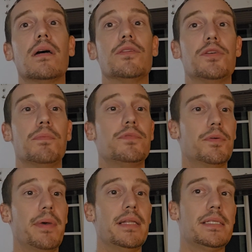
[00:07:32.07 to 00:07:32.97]
to
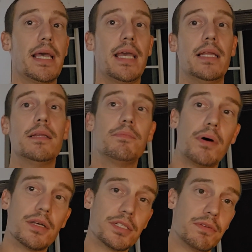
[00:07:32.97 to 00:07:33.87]
maintain
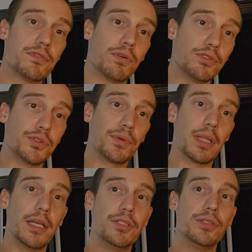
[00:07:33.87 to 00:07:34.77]
positive social
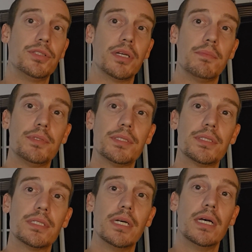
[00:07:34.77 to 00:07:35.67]
relationships.
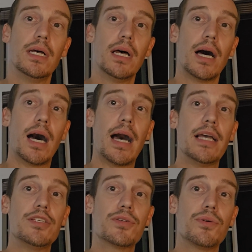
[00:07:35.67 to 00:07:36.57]
A
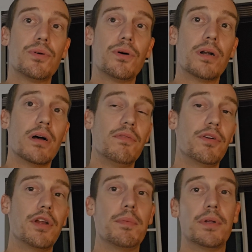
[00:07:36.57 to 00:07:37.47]
high score of
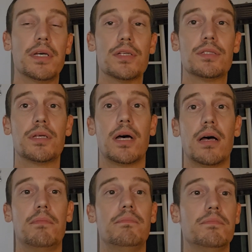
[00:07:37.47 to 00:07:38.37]
agreeableness,
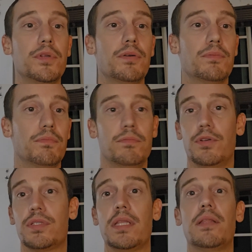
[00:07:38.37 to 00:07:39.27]
you'll
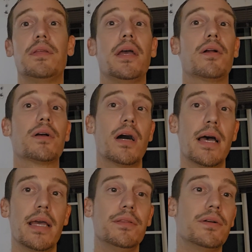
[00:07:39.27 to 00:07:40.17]
see that they are
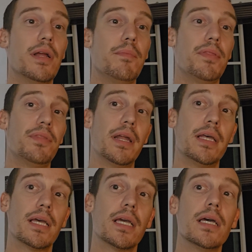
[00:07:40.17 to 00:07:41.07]
kind, they're empathetic,